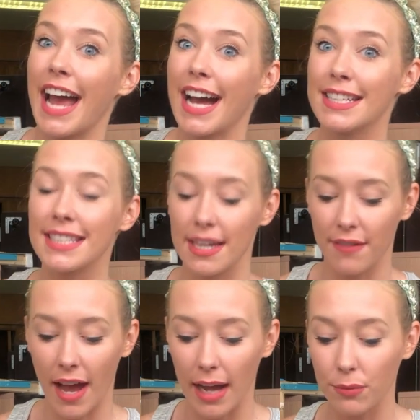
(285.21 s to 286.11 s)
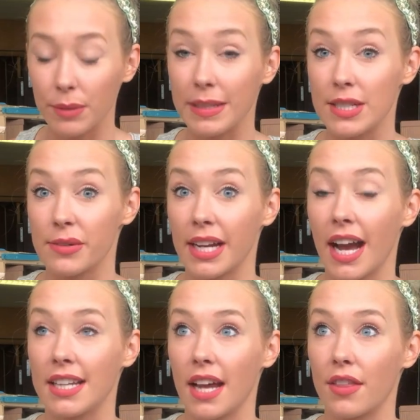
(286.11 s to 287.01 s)
asked if I would be doing
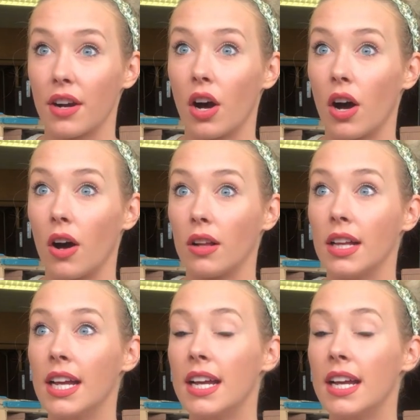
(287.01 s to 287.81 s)
another haul